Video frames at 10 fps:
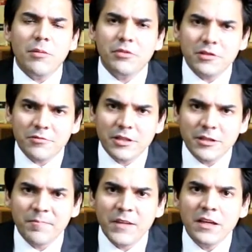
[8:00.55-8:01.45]
quabbles
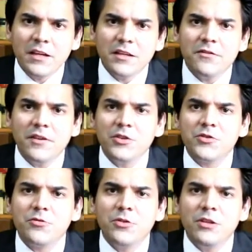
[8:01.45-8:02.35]
with the
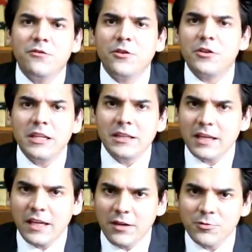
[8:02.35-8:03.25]
French Louis
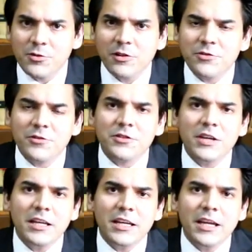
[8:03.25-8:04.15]
XIV king, who was also the
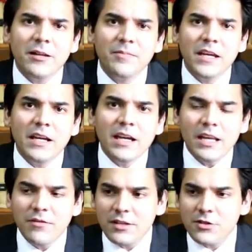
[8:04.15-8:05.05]
Sun King.
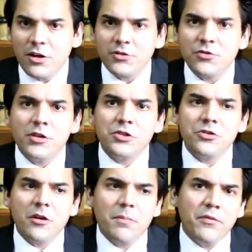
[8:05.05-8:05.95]
Anyways, long story
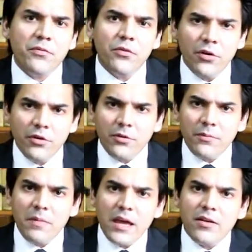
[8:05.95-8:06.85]
short,
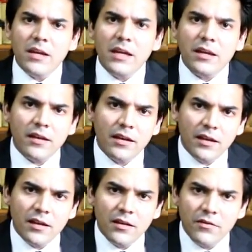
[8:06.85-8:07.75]
before Mary and
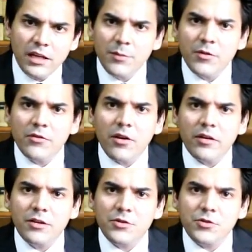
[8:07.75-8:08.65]
William of
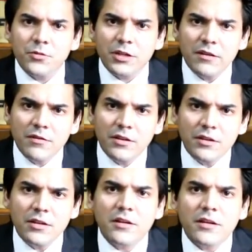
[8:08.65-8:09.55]
Orange were
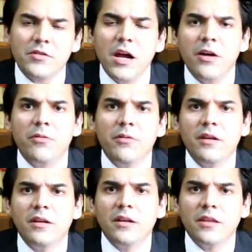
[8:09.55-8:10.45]
given the crown,
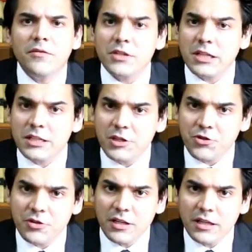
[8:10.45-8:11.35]
there was a
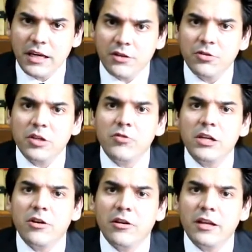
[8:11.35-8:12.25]
condition that they had to
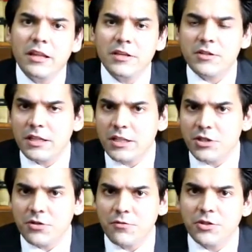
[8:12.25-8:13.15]
agree on, and this
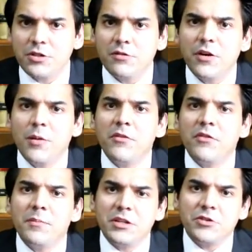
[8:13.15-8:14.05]
condition was in the form of a